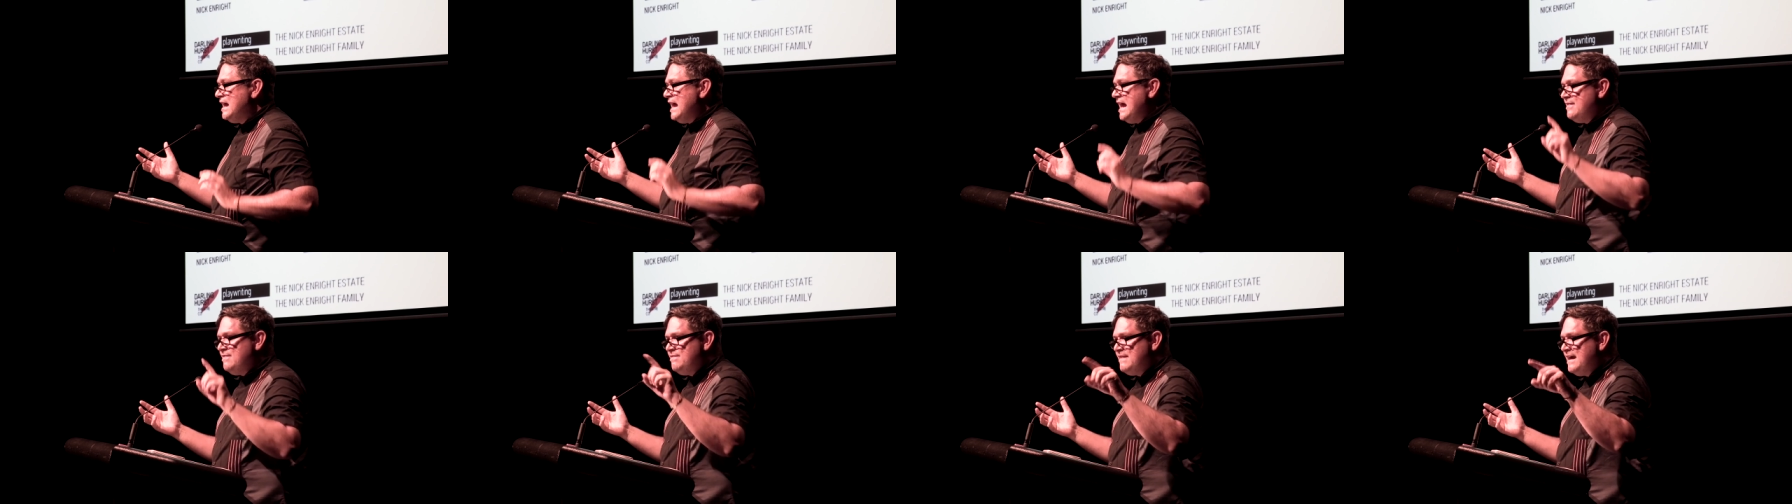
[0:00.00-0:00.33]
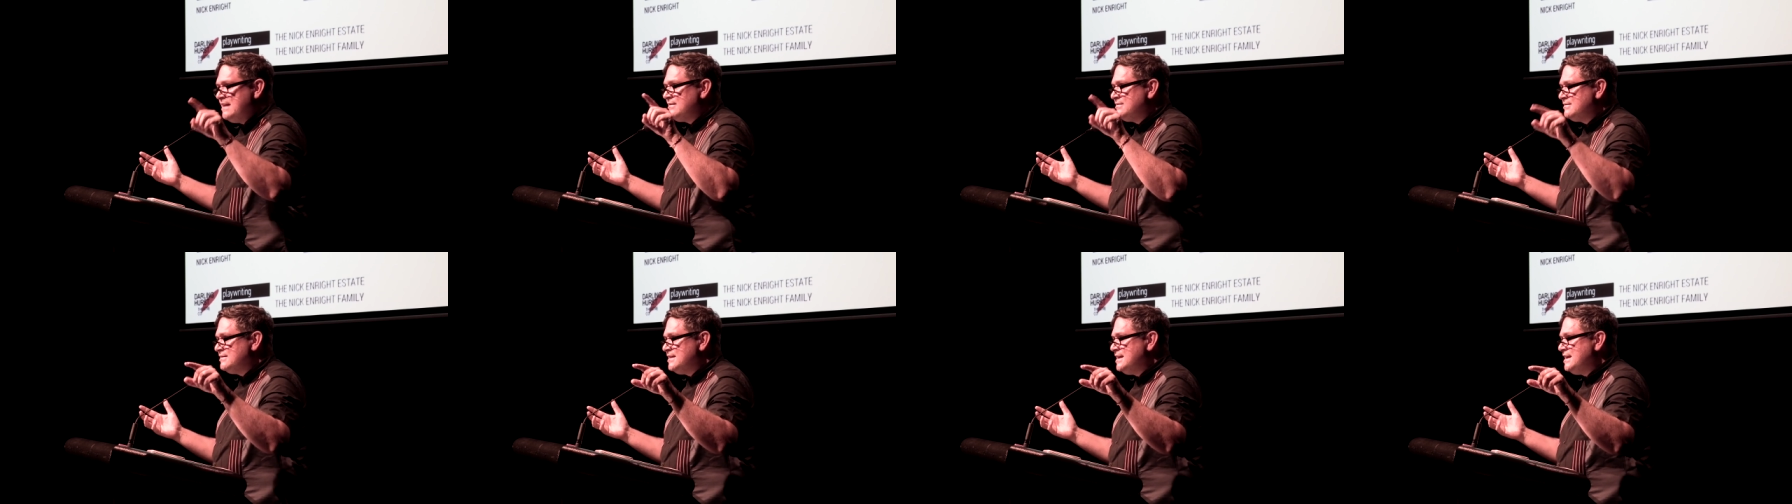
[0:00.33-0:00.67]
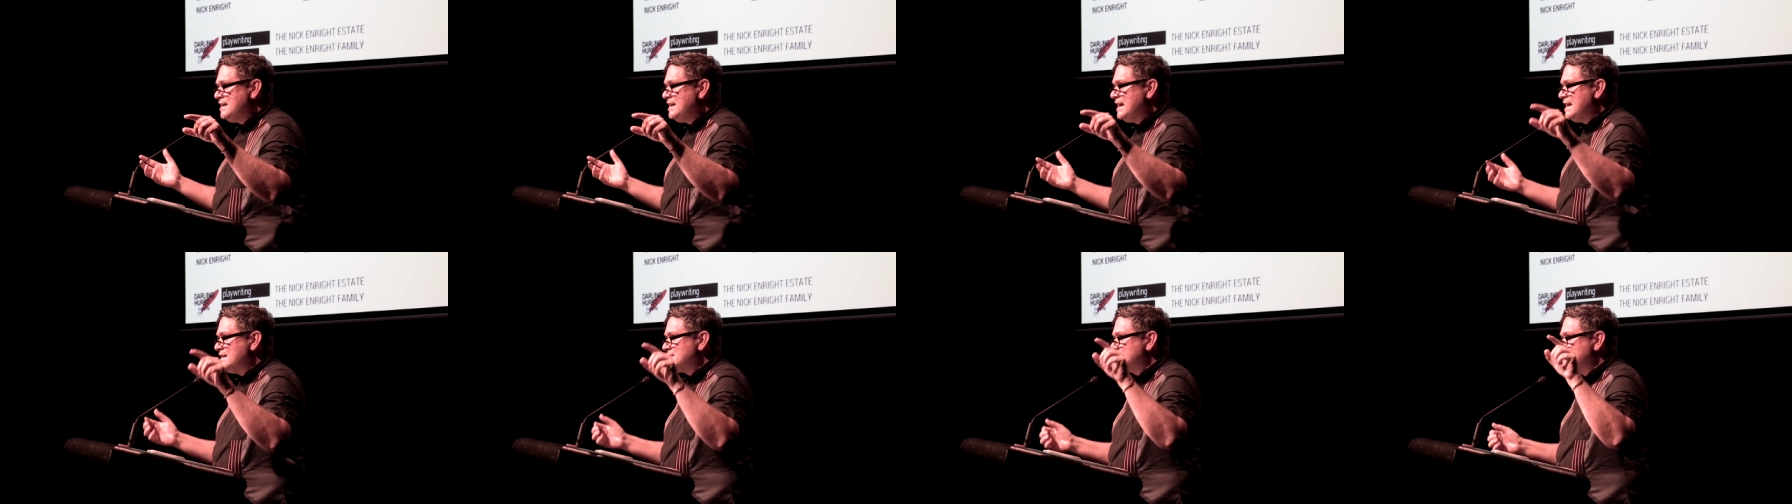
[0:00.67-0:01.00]
And that
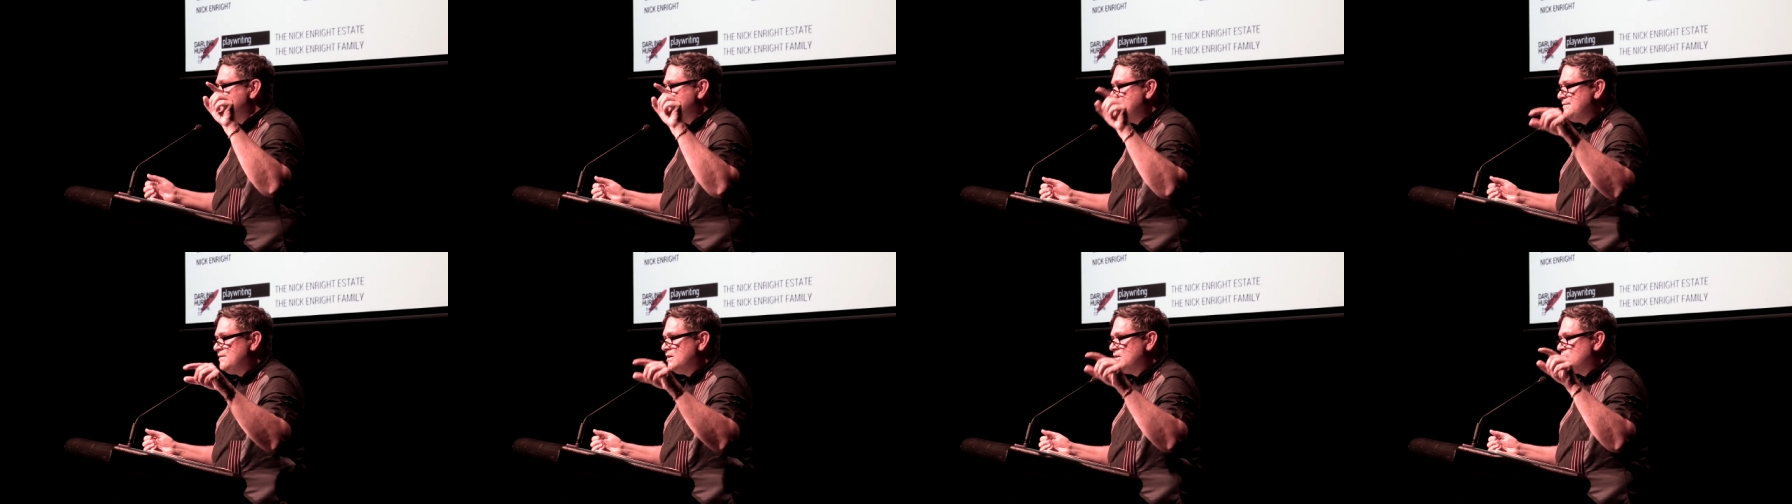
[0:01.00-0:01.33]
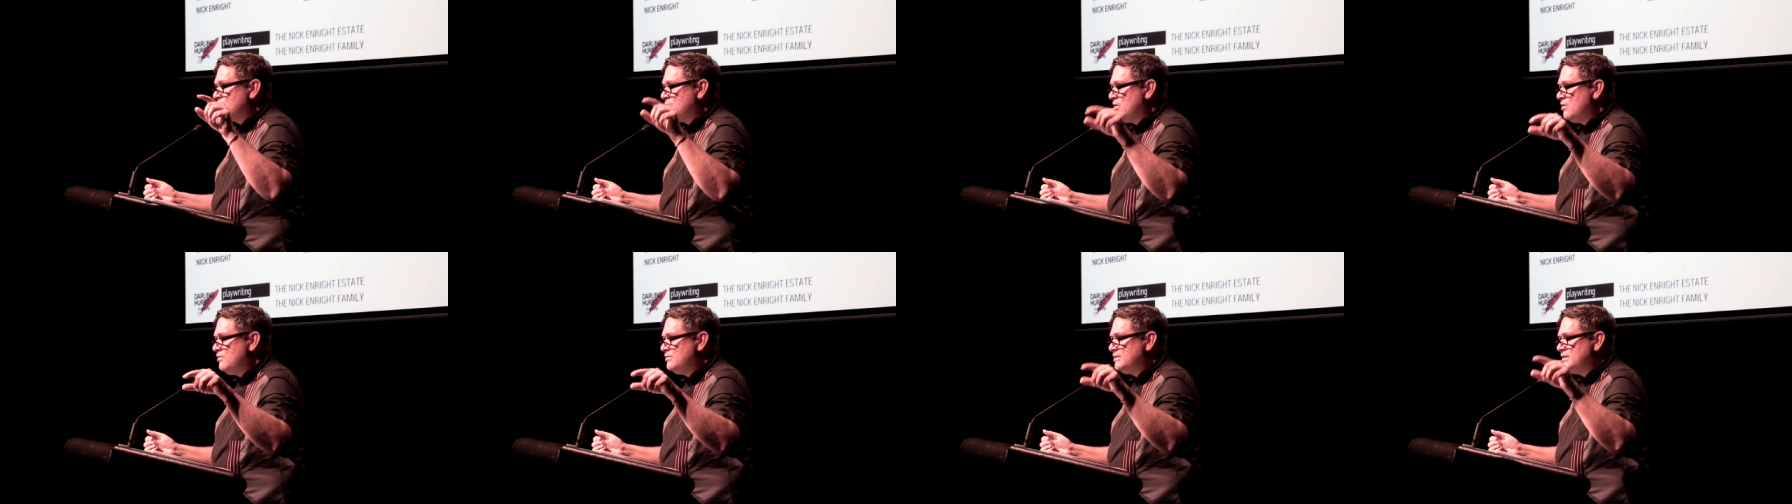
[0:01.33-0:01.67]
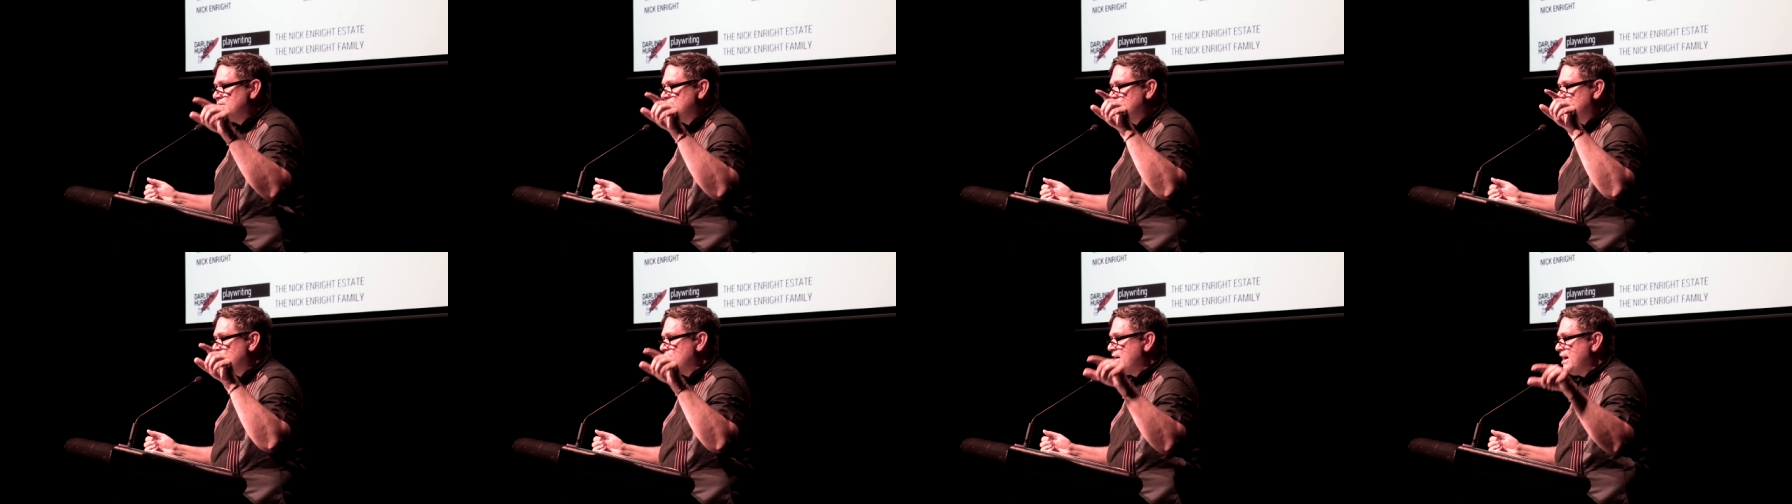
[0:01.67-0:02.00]
thing has never grown
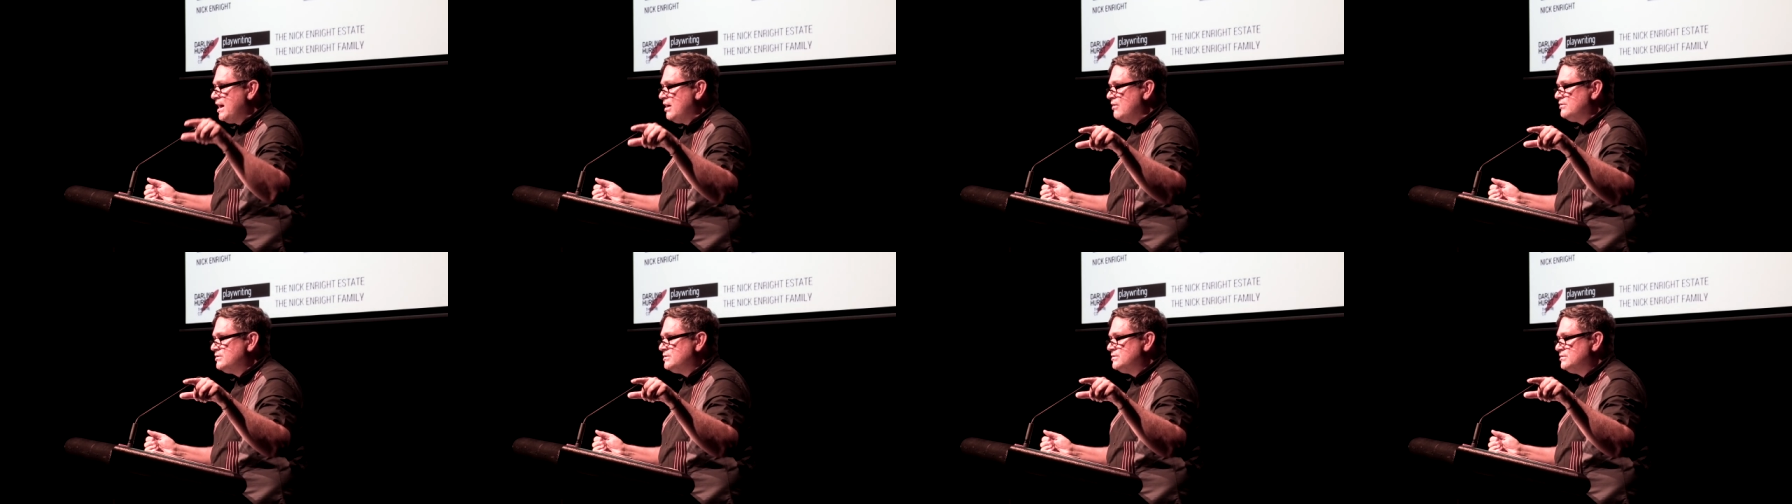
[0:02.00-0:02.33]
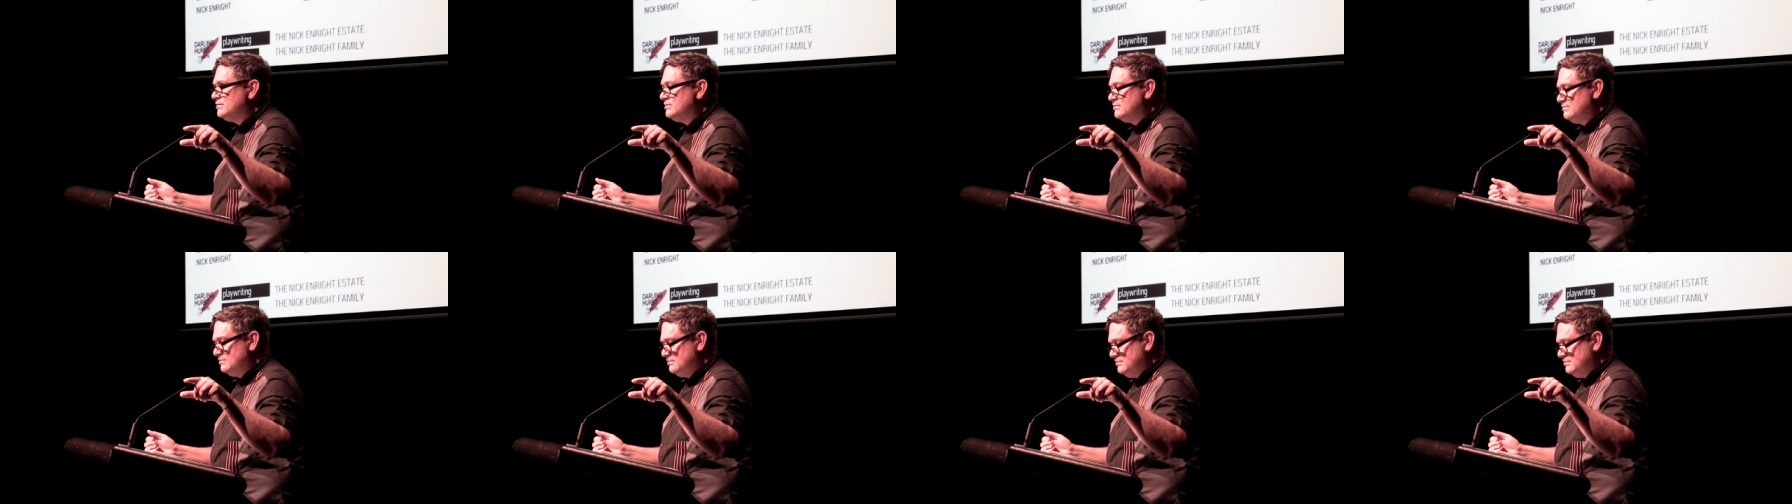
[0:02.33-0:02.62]
in the ground.